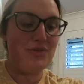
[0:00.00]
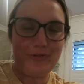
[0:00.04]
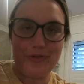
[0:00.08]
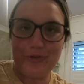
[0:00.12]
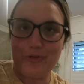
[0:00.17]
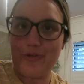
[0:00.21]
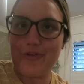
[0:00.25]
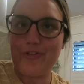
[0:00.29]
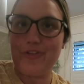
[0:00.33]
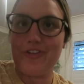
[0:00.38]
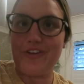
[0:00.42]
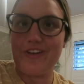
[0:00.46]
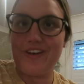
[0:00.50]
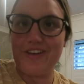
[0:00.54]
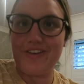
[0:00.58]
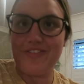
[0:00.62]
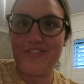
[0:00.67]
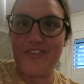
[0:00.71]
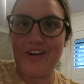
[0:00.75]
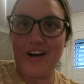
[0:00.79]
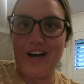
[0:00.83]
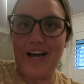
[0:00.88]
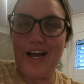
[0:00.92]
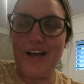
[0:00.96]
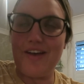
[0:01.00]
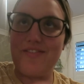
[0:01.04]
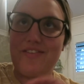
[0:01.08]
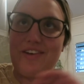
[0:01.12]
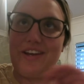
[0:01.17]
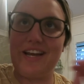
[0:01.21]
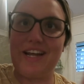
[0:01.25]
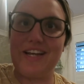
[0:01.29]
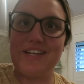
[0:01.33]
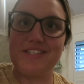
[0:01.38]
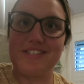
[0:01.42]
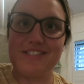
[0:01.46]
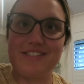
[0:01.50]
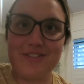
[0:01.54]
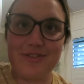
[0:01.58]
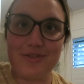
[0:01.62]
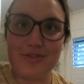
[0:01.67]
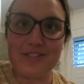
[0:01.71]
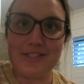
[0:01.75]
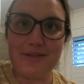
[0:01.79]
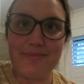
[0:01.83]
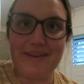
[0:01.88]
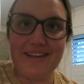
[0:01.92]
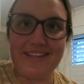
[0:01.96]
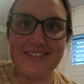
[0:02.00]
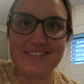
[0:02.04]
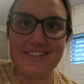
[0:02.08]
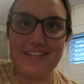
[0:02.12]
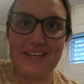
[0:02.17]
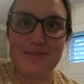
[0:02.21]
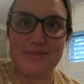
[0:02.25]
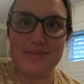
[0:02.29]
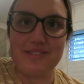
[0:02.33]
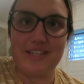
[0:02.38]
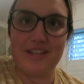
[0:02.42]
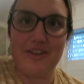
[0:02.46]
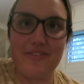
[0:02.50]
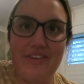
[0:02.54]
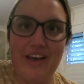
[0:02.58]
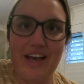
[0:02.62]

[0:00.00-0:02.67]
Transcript: 4.35 and I just looked at my steps and I've